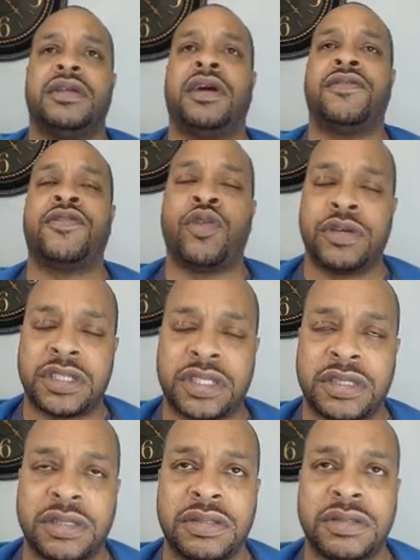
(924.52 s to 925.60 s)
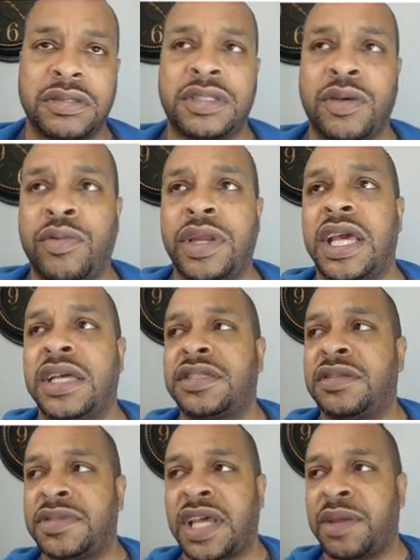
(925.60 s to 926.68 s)
Of course, someone has
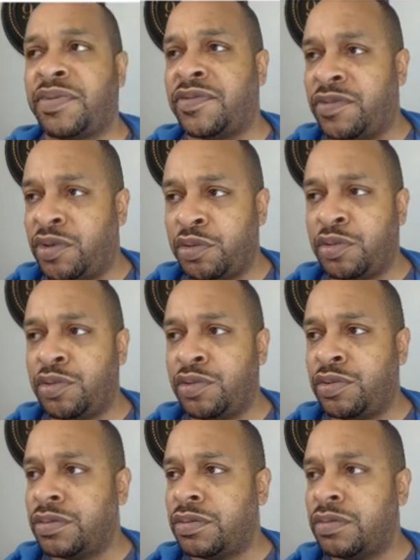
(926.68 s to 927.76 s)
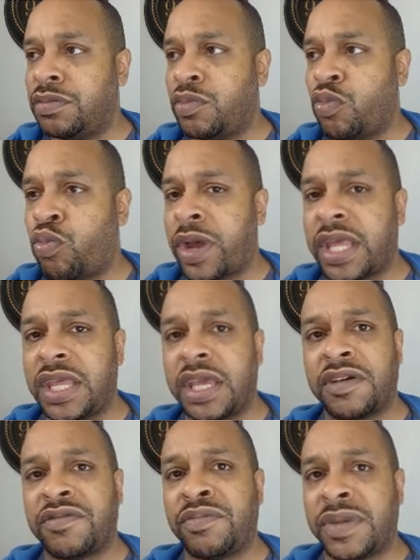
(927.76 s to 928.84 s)
some type of new way
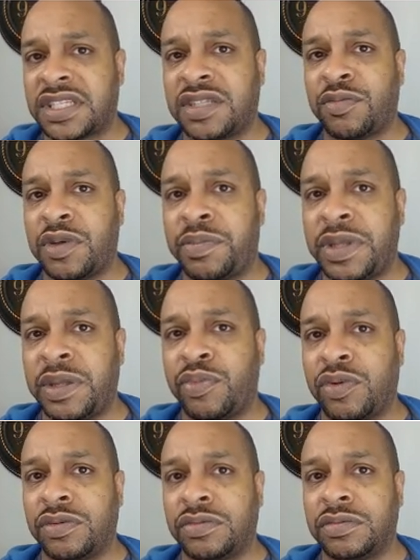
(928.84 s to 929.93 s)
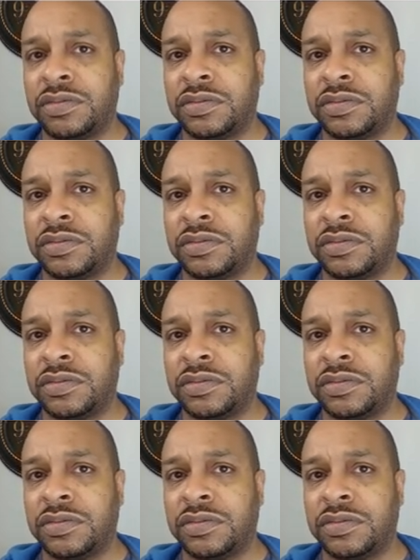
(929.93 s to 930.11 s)
of messing with people,